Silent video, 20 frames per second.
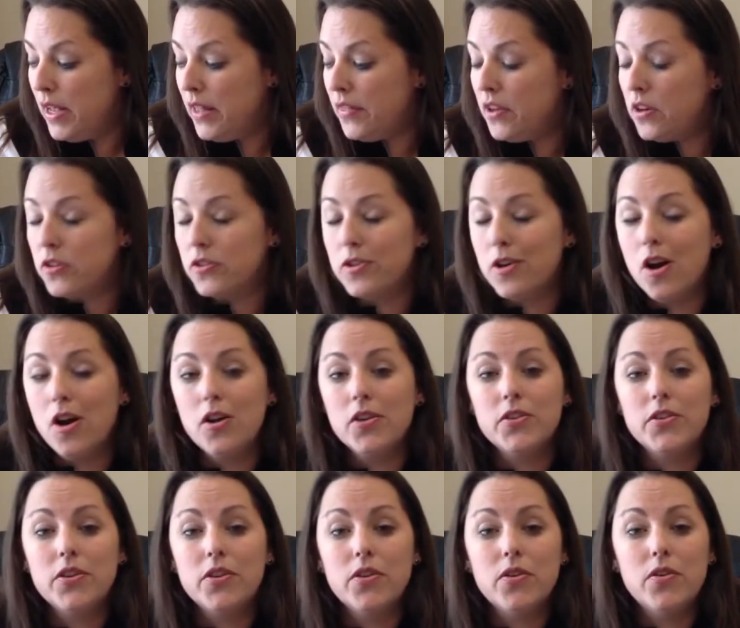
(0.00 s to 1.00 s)
There's
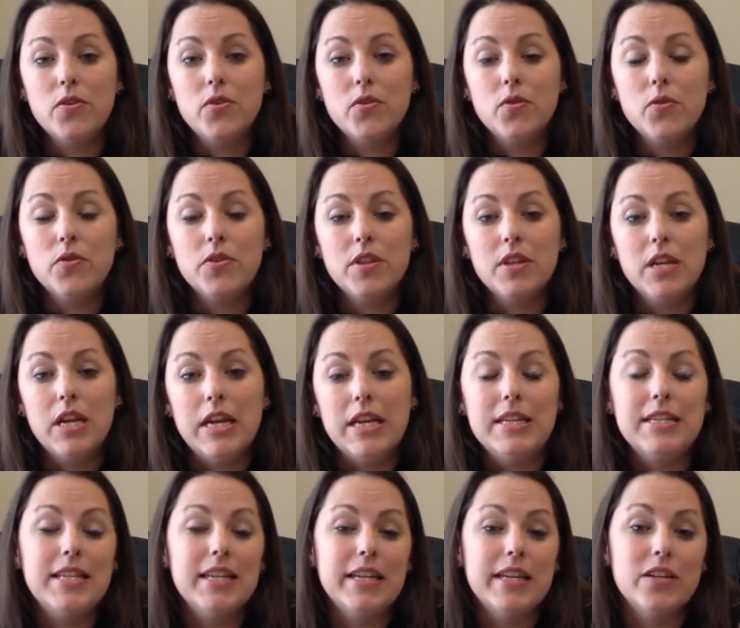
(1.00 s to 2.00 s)
also
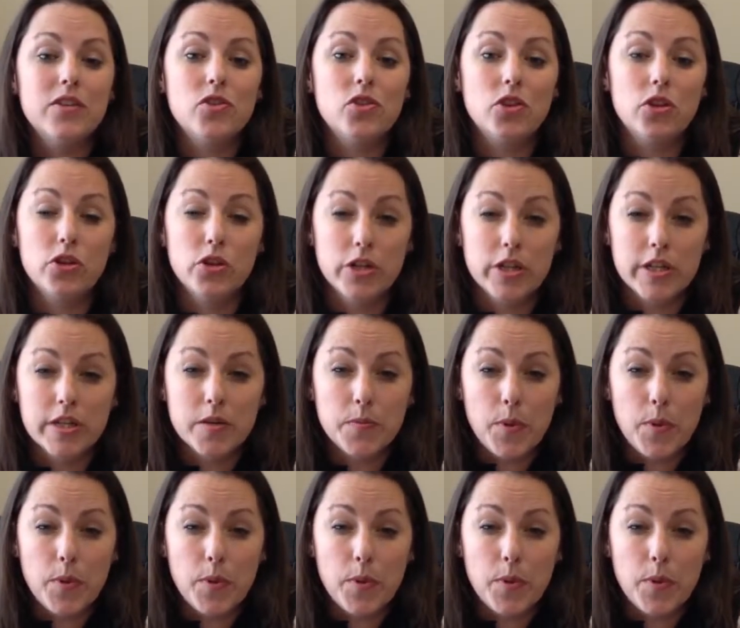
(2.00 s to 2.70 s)
the tenant security